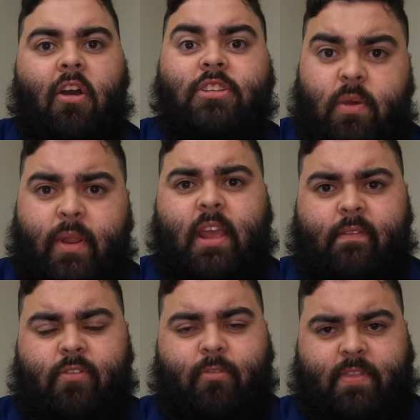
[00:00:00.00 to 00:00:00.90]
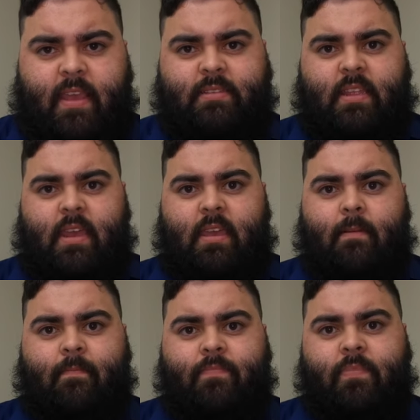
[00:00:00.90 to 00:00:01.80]
So I want to cover three things
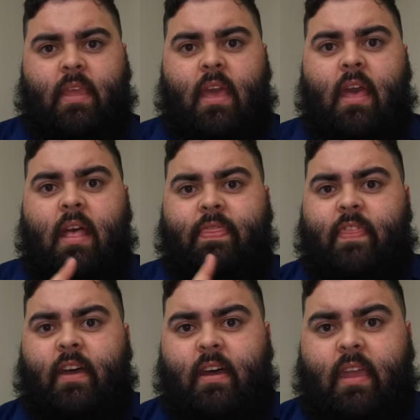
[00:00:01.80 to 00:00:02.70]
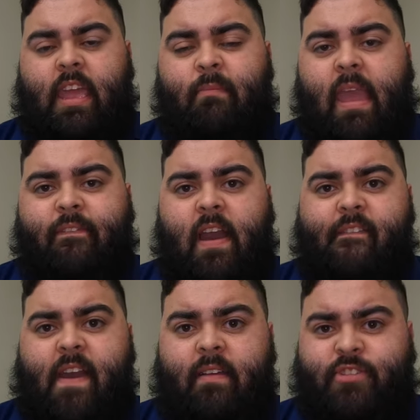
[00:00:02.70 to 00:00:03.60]
today. The
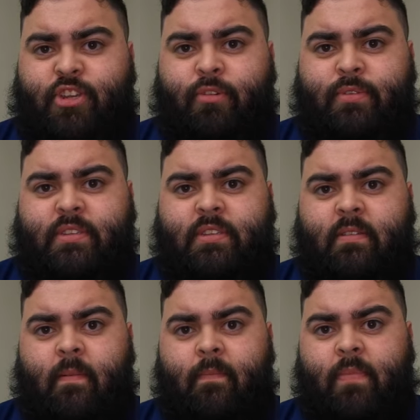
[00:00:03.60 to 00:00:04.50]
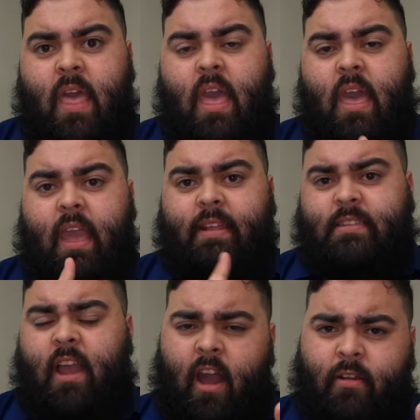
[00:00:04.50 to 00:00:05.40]
M855's use,
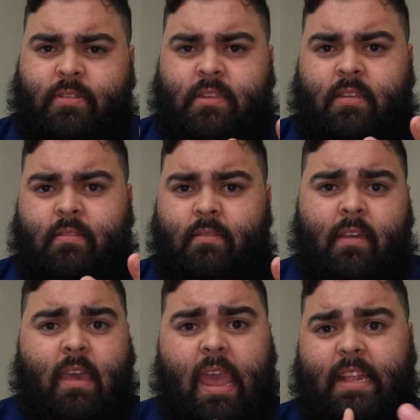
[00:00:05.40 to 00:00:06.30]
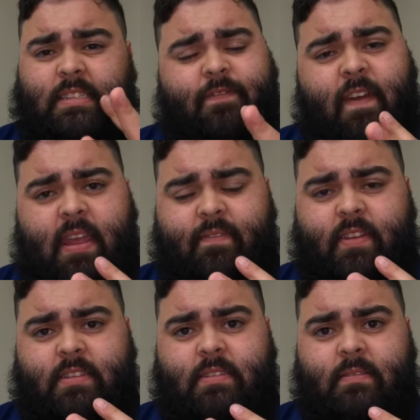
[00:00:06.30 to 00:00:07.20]
its cost, and its
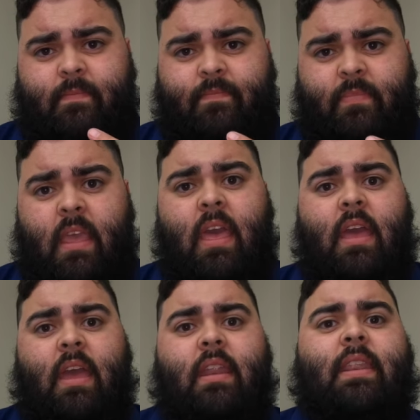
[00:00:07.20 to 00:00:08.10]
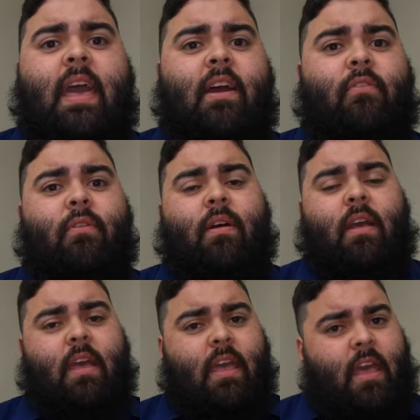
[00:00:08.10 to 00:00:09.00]
effectiveness. Now,
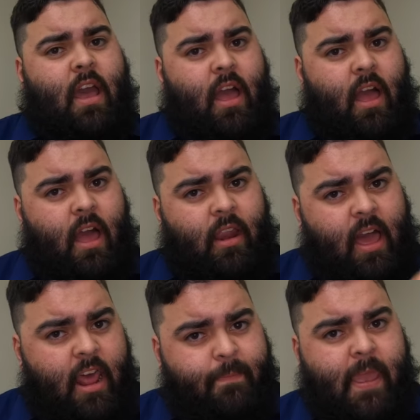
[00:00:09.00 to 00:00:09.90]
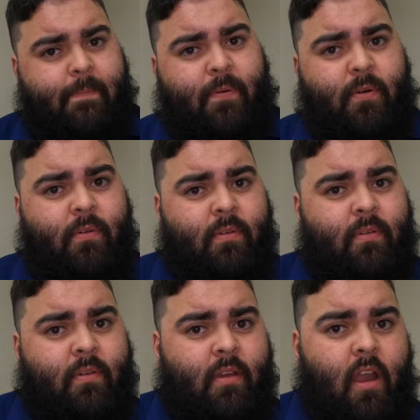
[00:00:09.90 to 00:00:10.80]
a lot of people
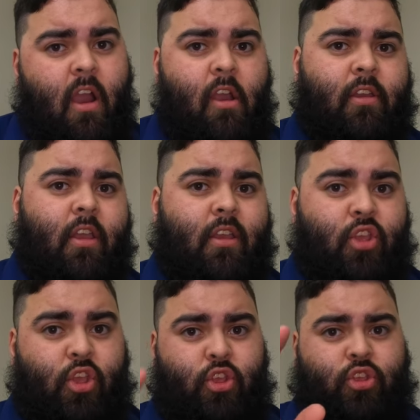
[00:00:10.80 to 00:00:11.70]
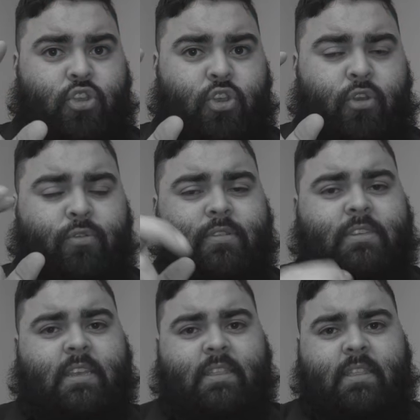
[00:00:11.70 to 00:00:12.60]
are
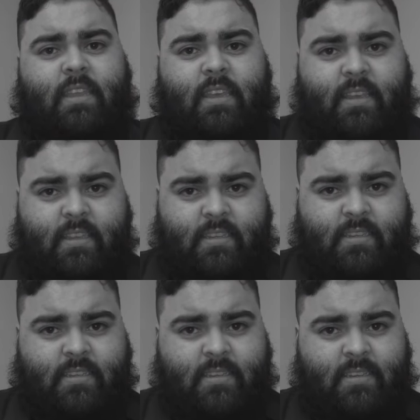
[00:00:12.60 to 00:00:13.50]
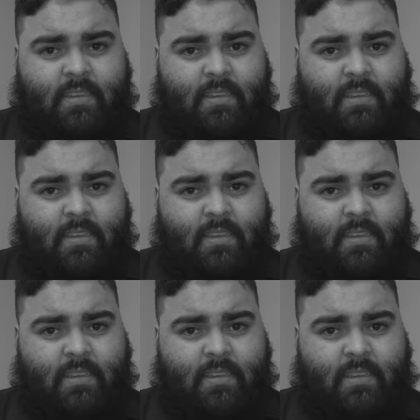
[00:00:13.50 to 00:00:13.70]
using this